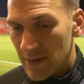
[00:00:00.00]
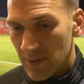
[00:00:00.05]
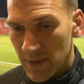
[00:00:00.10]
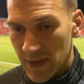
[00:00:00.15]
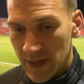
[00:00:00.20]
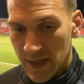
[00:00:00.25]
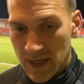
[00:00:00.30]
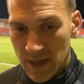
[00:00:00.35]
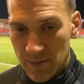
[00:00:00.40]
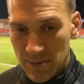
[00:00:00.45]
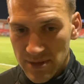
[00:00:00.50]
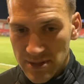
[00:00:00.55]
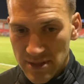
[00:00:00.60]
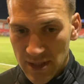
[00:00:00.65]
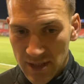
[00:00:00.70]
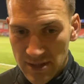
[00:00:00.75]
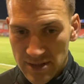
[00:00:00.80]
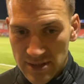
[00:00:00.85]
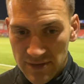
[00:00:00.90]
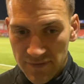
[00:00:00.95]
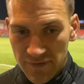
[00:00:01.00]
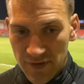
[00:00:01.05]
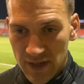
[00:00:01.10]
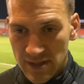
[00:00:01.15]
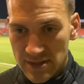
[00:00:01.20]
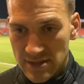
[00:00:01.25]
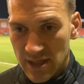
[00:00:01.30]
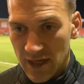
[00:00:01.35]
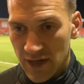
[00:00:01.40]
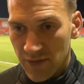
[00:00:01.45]
We had a couple of chances
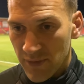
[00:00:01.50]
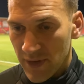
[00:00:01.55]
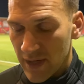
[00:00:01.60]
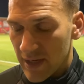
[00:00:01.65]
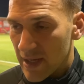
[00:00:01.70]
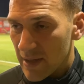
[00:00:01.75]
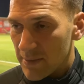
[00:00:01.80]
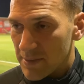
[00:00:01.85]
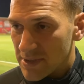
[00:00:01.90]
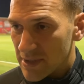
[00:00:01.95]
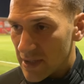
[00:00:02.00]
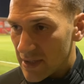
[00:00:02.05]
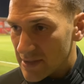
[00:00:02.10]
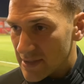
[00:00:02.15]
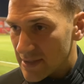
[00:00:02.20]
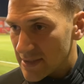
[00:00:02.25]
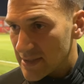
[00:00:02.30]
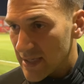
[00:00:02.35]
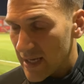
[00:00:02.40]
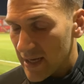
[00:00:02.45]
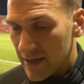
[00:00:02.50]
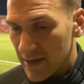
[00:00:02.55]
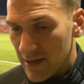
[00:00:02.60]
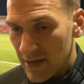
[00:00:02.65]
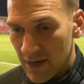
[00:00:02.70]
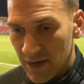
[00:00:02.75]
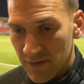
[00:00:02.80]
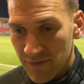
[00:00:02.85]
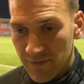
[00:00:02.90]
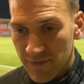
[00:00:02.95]
first half. We had a couple of chances second
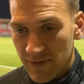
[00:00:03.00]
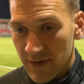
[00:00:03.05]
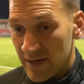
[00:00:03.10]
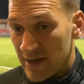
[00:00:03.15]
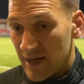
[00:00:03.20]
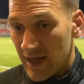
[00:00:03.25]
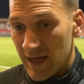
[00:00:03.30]
half. And